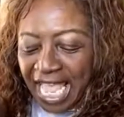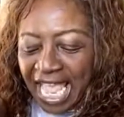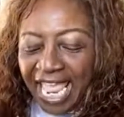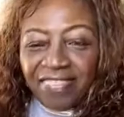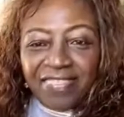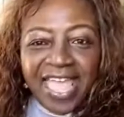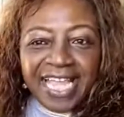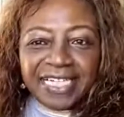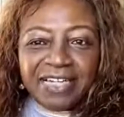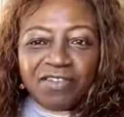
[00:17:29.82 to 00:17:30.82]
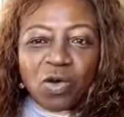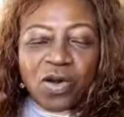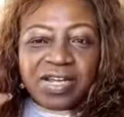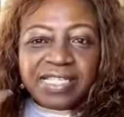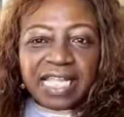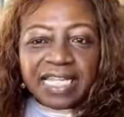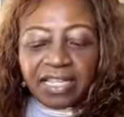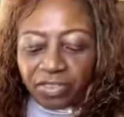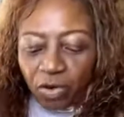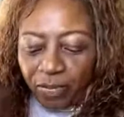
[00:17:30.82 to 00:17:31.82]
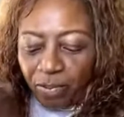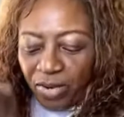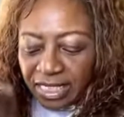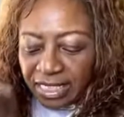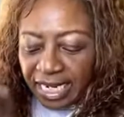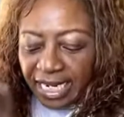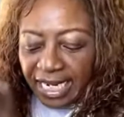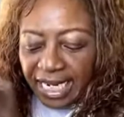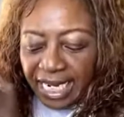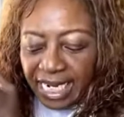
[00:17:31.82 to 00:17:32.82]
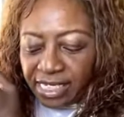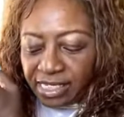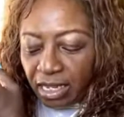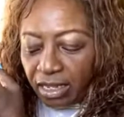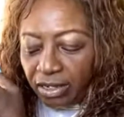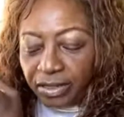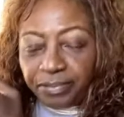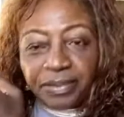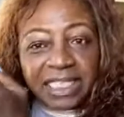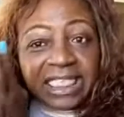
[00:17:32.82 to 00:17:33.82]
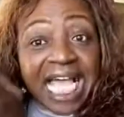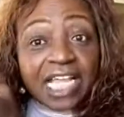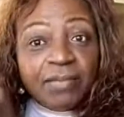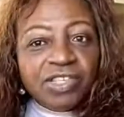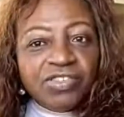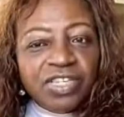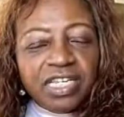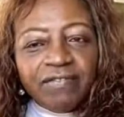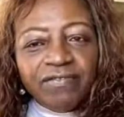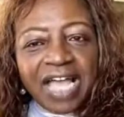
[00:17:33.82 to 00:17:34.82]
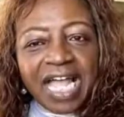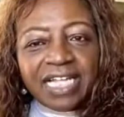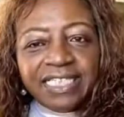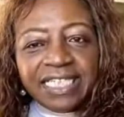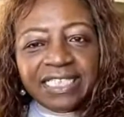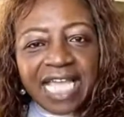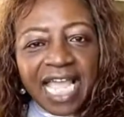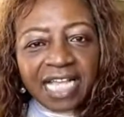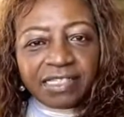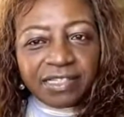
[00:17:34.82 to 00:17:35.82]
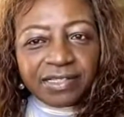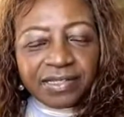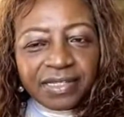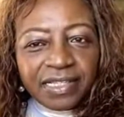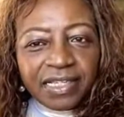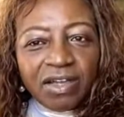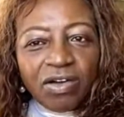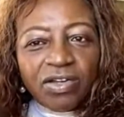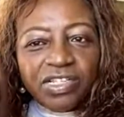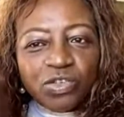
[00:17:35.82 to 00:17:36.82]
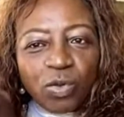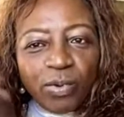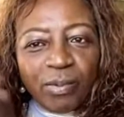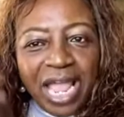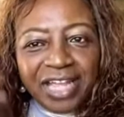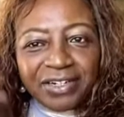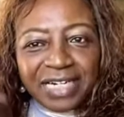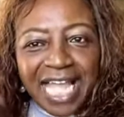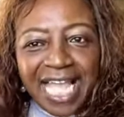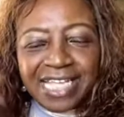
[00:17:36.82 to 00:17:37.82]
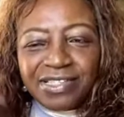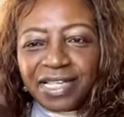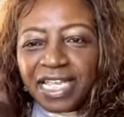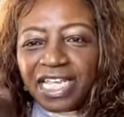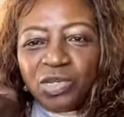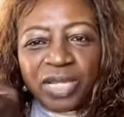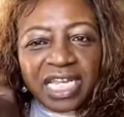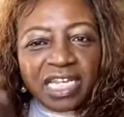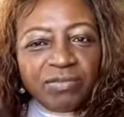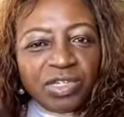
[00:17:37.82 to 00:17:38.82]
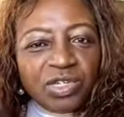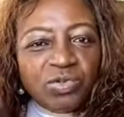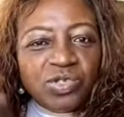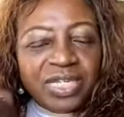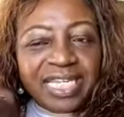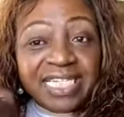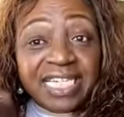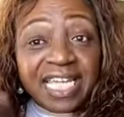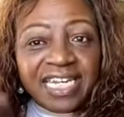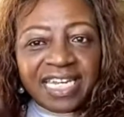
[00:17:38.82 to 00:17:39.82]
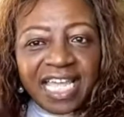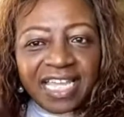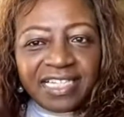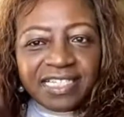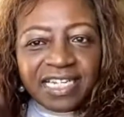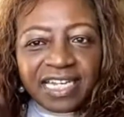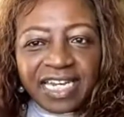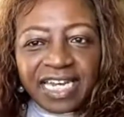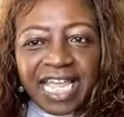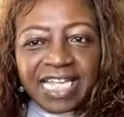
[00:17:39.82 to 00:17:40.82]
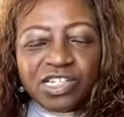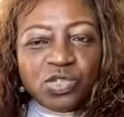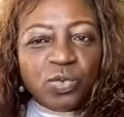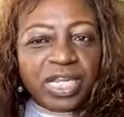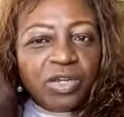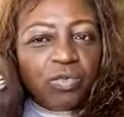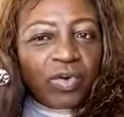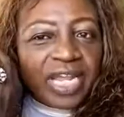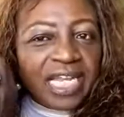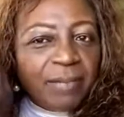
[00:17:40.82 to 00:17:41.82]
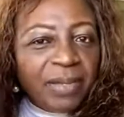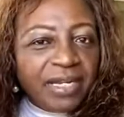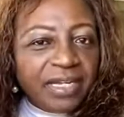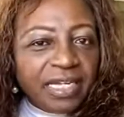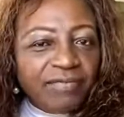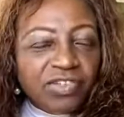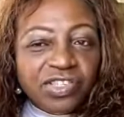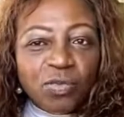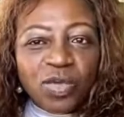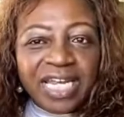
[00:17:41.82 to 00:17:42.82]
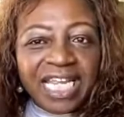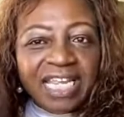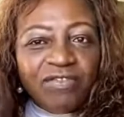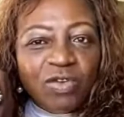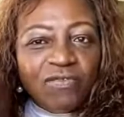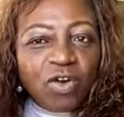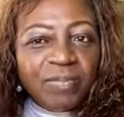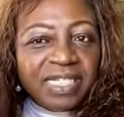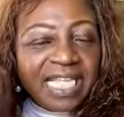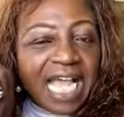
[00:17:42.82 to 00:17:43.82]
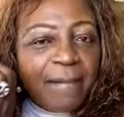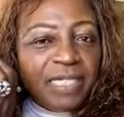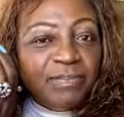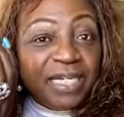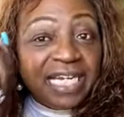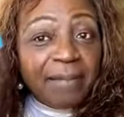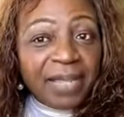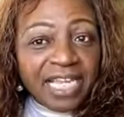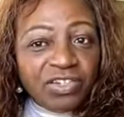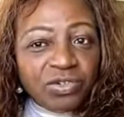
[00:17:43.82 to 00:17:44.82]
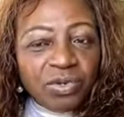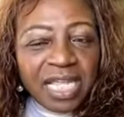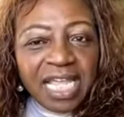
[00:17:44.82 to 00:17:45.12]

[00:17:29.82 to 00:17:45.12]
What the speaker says: And then, of course, the third point today is the documents you need to file these taxes on the sole proprietor, guys. You get W-2s, you get 1099s. 1099s is when you work independently for someone. They give you a form to say how much money they paid you.